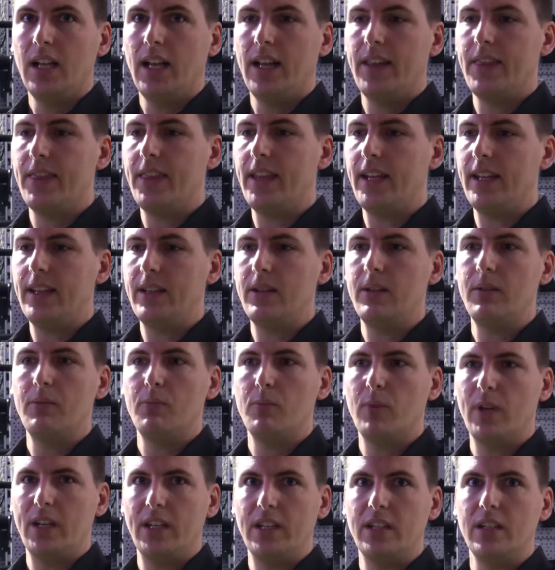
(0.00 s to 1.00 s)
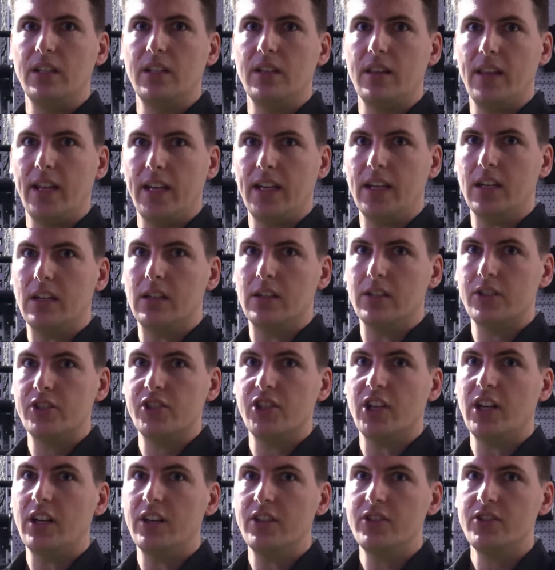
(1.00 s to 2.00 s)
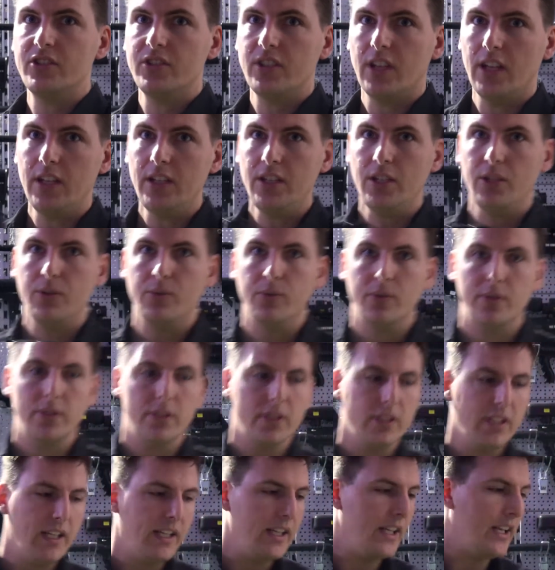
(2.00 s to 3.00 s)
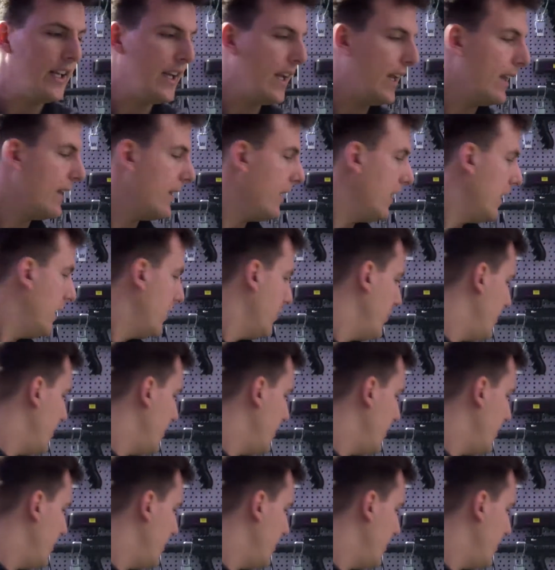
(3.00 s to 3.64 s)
and then when they are charged and you are needing it,